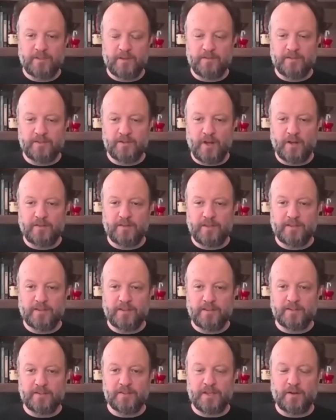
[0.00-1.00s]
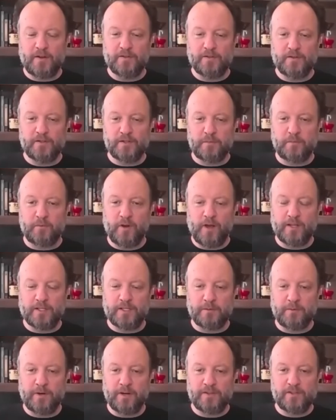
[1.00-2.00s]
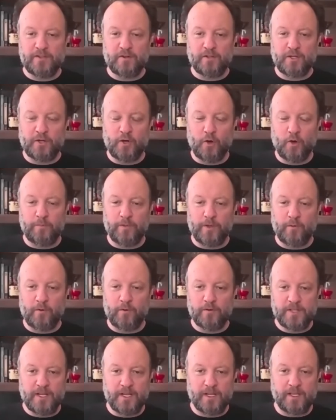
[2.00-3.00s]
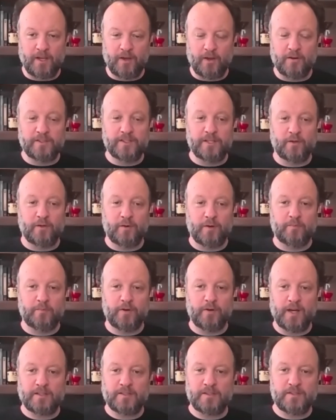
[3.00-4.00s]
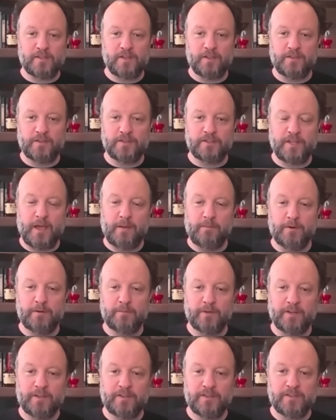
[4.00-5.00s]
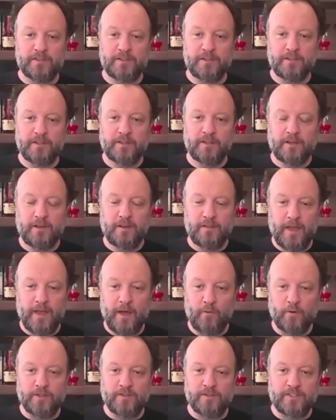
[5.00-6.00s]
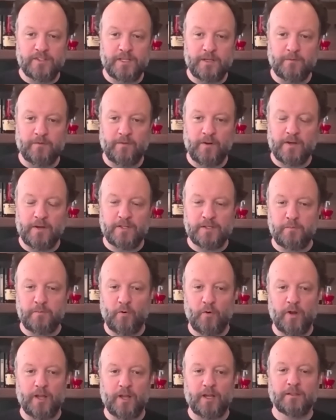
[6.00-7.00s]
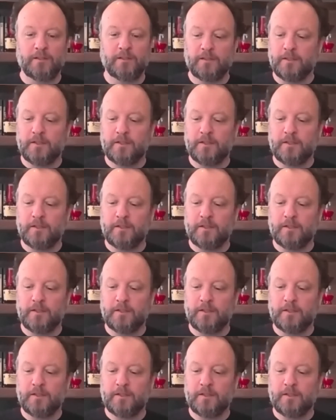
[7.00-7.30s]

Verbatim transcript: that's not that doesn't sound too surprising, but I certainly hope they weren't taking artillery practice on the salmon because that wouldn't seem very sporting.